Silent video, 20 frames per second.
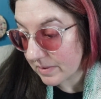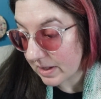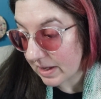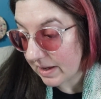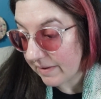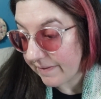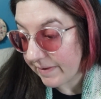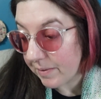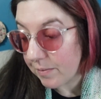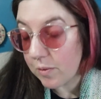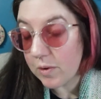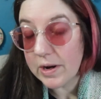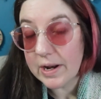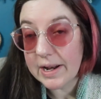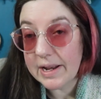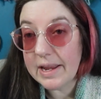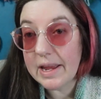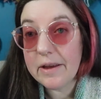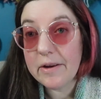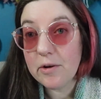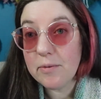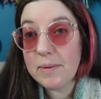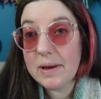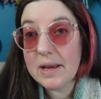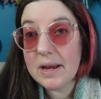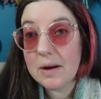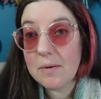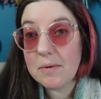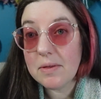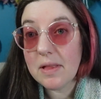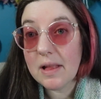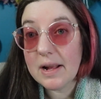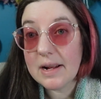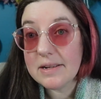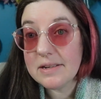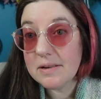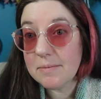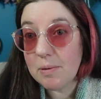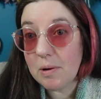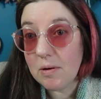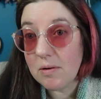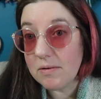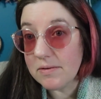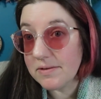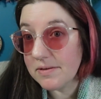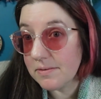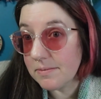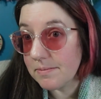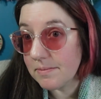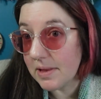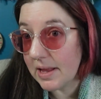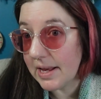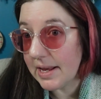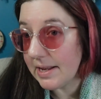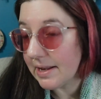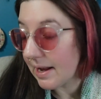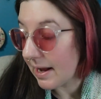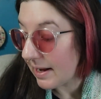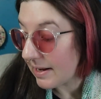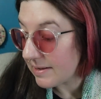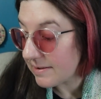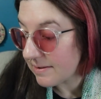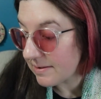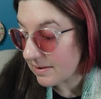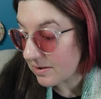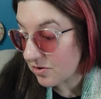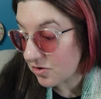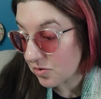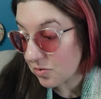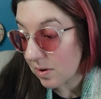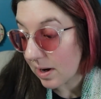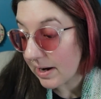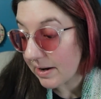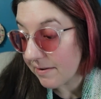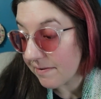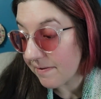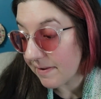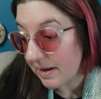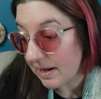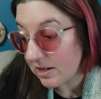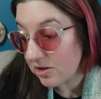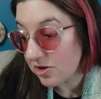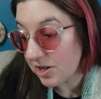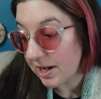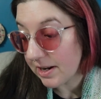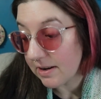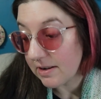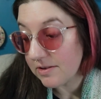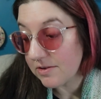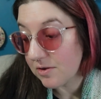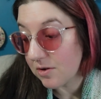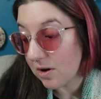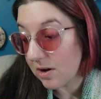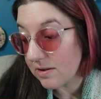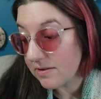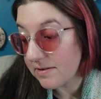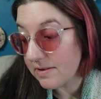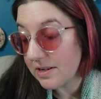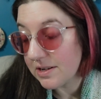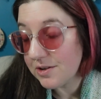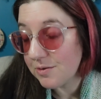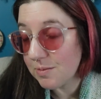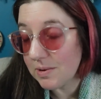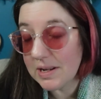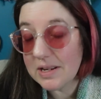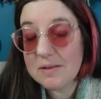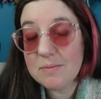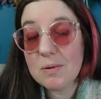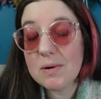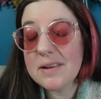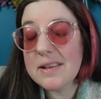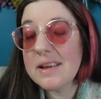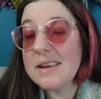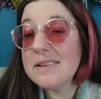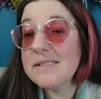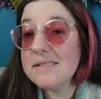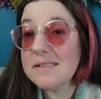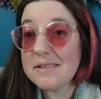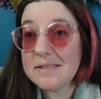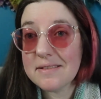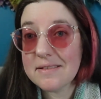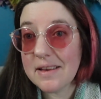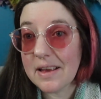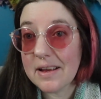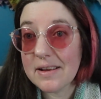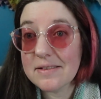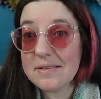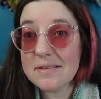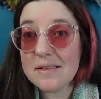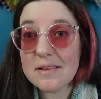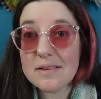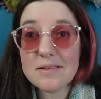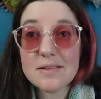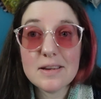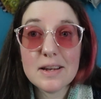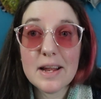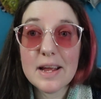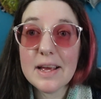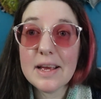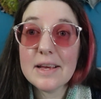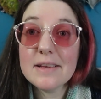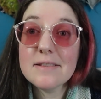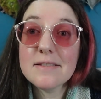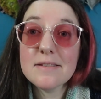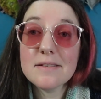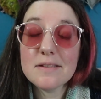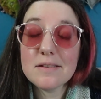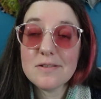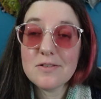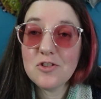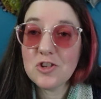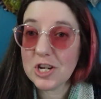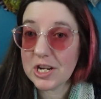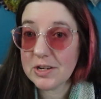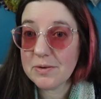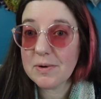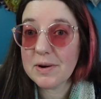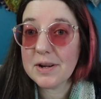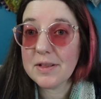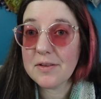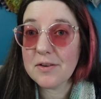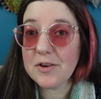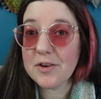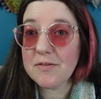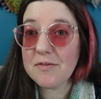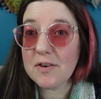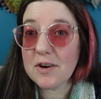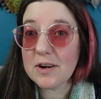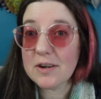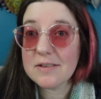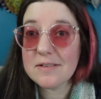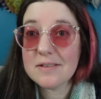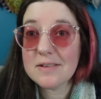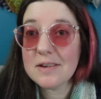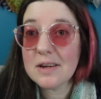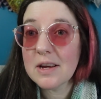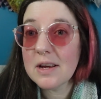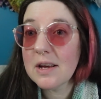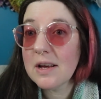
if it wouldn't kill me, I would like to pull some late nights and try to finish Garrett's cross stitch, but his birthday is the 6th. Today's January 31st.